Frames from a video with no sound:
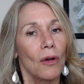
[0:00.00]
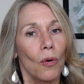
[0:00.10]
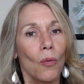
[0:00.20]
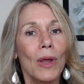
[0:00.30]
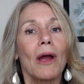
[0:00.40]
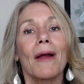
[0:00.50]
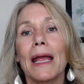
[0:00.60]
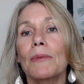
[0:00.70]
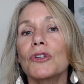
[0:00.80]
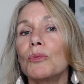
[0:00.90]
we are
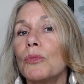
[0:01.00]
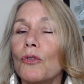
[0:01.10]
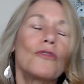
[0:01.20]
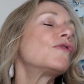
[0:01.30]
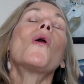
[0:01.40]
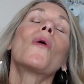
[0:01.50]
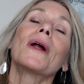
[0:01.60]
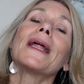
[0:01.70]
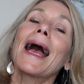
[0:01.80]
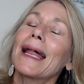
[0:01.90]
able to move
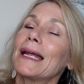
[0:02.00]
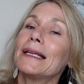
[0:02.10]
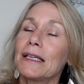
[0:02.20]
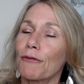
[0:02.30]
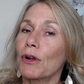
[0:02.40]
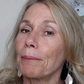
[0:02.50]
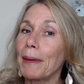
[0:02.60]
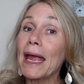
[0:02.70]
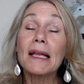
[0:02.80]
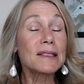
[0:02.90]
forward at a different
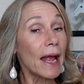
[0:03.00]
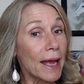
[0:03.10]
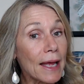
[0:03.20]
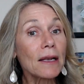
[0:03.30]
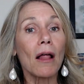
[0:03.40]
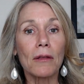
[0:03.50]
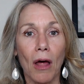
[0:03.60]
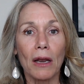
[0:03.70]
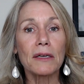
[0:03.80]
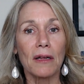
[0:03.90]
pace, and a
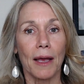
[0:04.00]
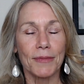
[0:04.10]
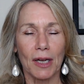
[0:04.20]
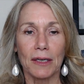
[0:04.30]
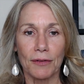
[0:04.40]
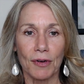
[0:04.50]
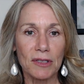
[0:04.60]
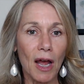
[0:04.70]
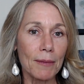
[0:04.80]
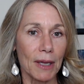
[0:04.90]
lot of times on a different
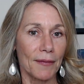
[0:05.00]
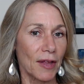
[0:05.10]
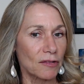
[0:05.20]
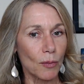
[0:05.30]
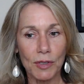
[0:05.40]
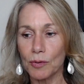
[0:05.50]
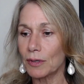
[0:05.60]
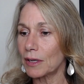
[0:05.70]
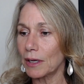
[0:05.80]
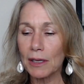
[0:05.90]
timeline. That's what we do in
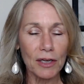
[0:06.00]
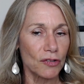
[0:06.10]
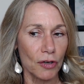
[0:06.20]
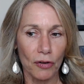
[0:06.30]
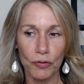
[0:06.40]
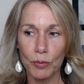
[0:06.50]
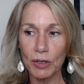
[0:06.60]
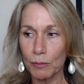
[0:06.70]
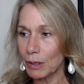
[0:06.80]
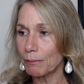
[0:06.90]
the healing circles.
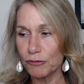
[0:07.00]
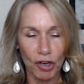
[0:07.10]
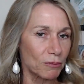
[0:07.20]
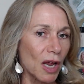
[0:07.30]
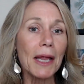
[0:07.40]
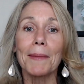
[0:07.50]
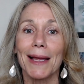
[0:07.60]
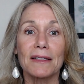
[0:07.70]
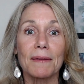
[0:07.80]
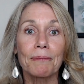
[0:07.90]
We jump
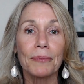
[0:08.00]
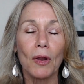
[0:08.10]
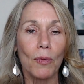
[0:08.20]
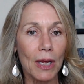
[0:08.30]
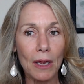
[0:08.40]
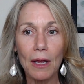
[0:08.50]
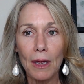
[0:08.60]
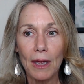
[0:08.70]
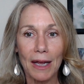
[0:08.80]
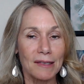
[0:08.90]
timelines. We
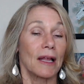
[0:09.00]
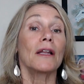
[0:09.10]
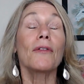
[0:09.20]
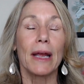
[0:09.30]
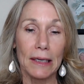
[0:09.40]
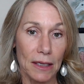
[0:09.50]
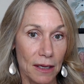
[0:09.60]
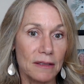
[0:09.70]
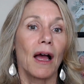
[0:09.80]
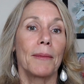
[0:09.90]
accelerate
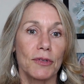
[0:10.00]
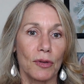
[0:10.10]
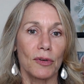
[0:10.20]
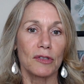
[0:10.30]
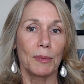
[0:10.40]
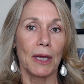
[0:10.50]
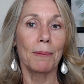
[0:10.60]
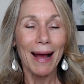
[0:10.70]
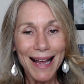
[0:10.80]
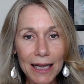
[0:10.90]
time, so to speak,
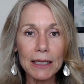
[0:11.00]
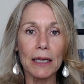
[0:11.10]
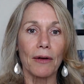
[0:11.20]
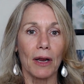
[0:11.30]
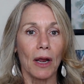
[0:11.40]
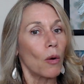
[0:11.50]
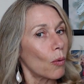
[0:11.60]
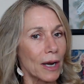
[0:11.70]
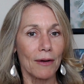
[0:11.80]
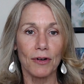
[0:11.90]
by clearing
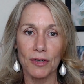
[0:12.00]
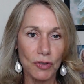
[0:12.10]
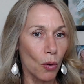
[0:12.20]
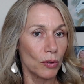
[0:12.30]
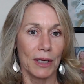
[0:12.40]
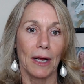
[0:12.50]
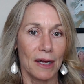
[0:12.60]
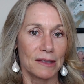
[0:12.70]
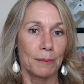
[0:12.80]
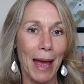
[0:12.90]
whatever is holding
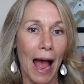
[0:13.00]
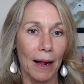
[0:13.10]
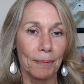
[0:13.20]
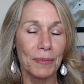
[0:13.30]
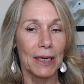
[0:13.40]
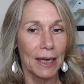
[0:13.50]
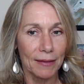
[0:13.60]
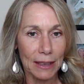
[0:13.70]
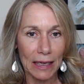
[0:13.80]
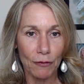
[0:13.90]
us back. And again,
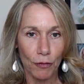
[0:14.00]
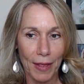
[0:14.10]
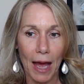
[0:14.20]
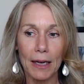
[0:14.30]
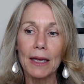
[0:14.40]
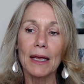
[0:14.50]
the link for that